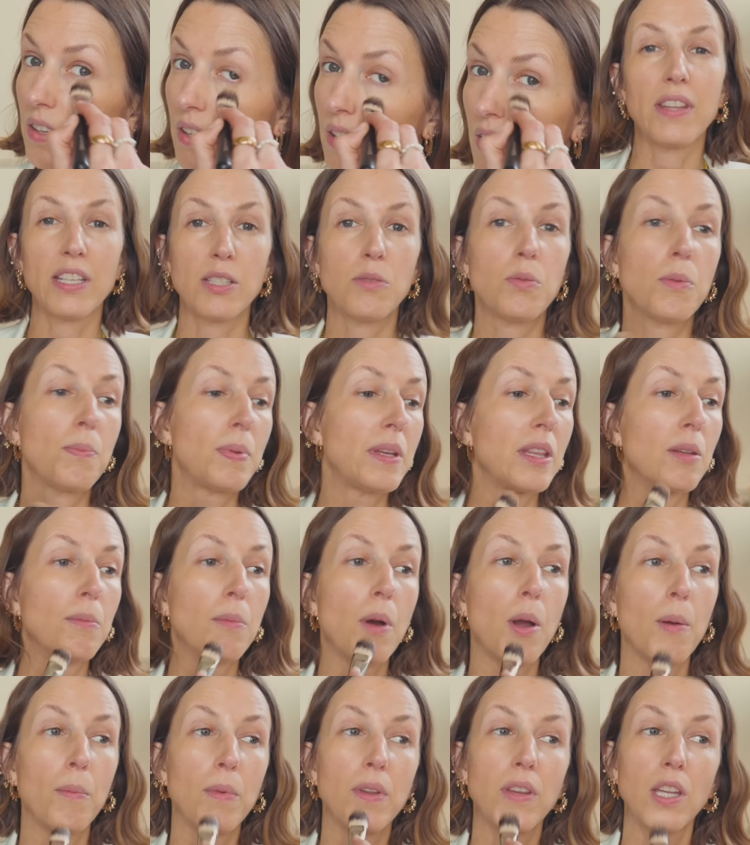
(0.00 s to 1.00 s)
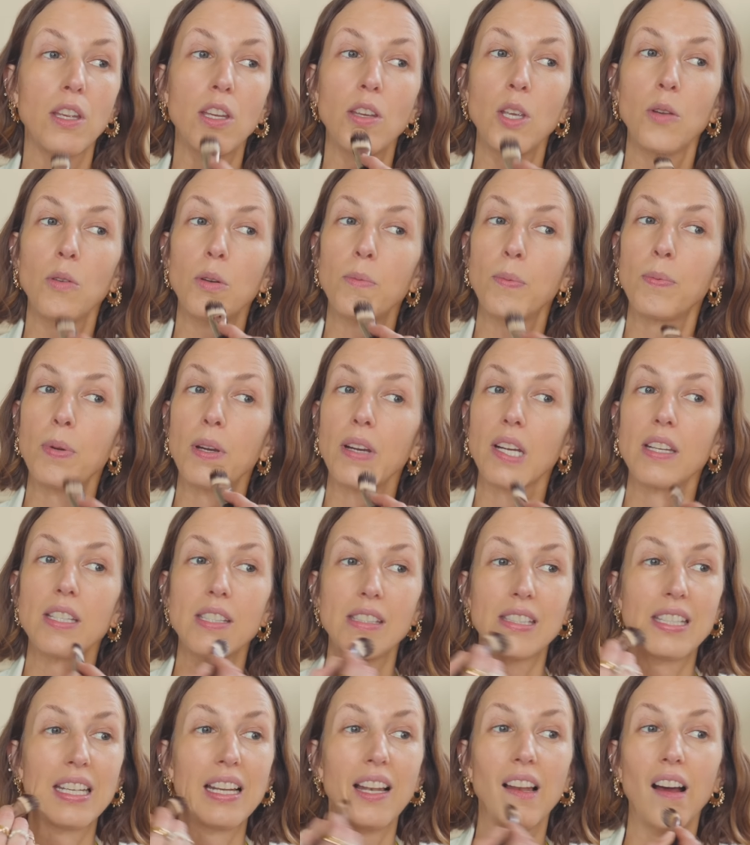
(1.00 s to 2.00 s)
This would be the moment that you would put
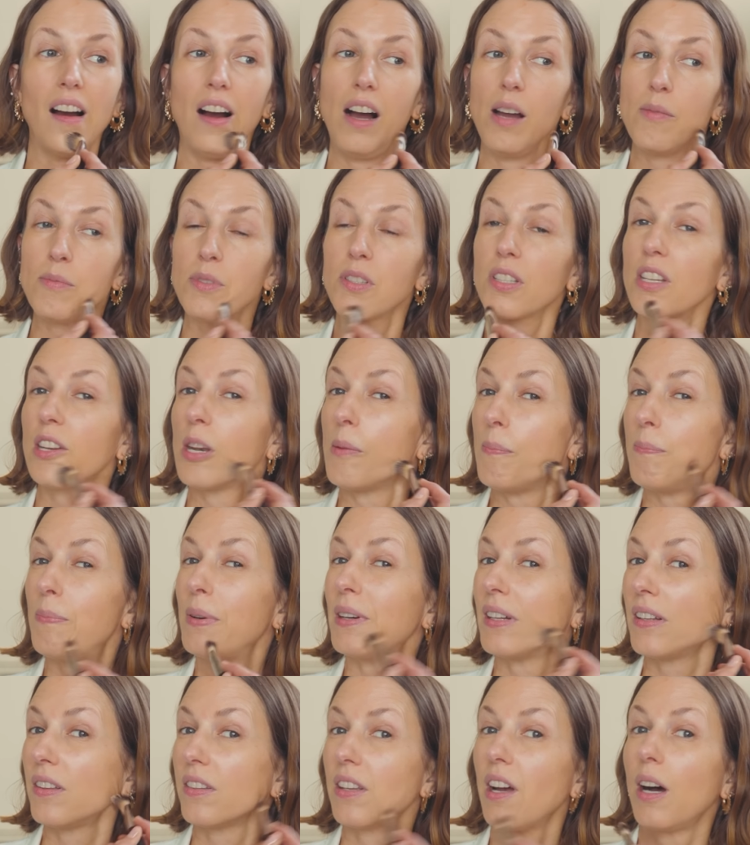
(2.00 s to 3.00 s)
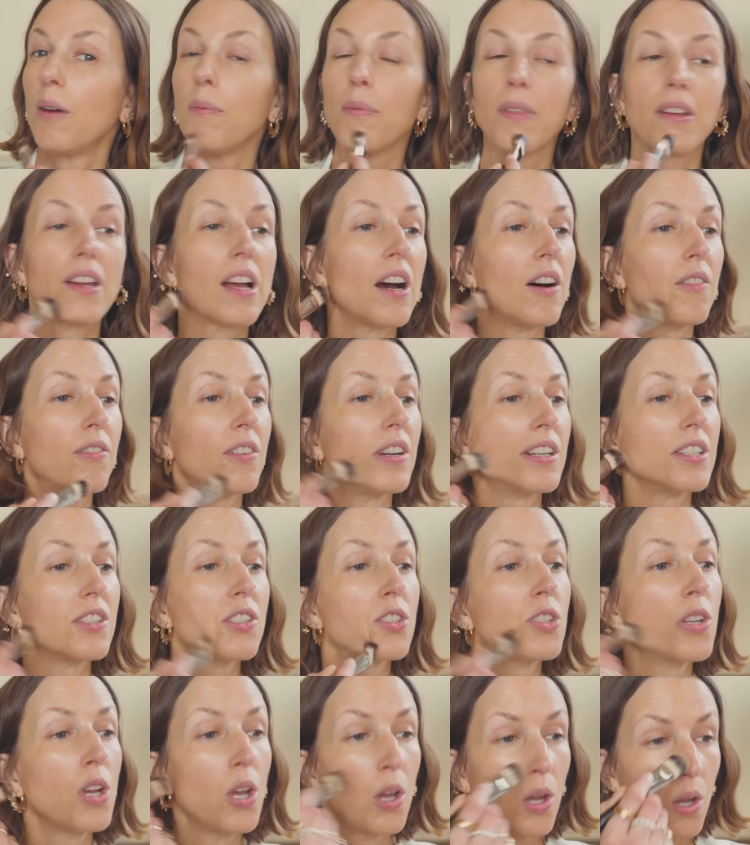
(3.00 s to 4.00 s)
concealer. I'm just going to build up the
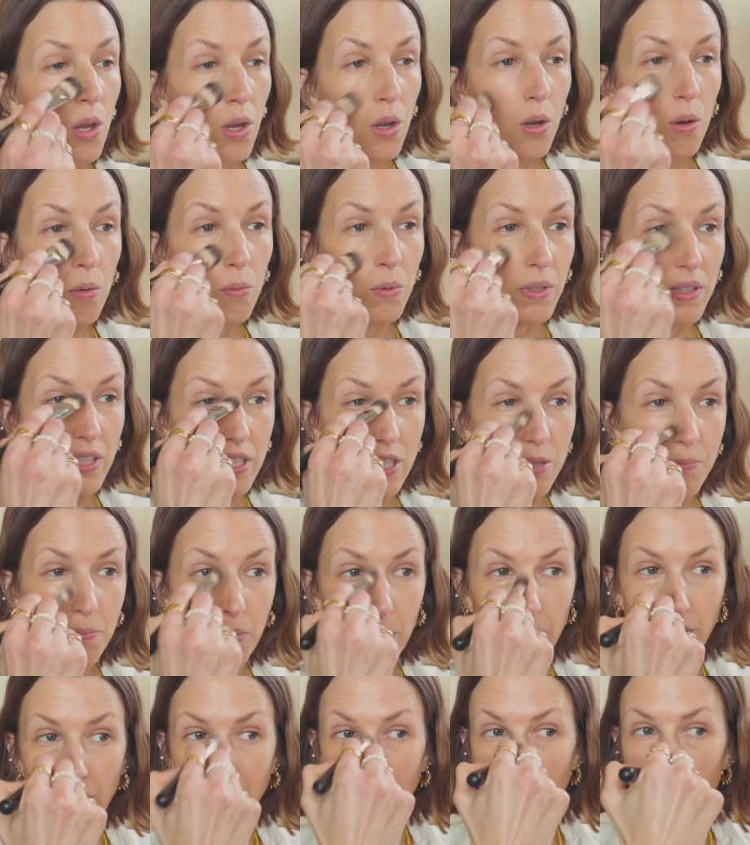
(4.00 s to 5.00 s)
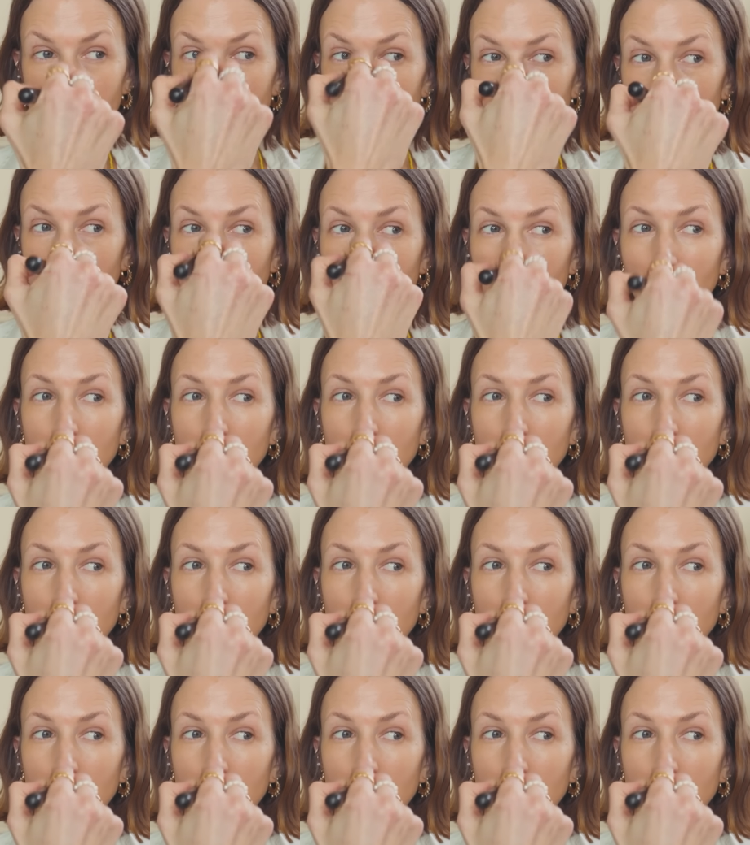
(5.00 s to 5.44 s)
coverage with this product.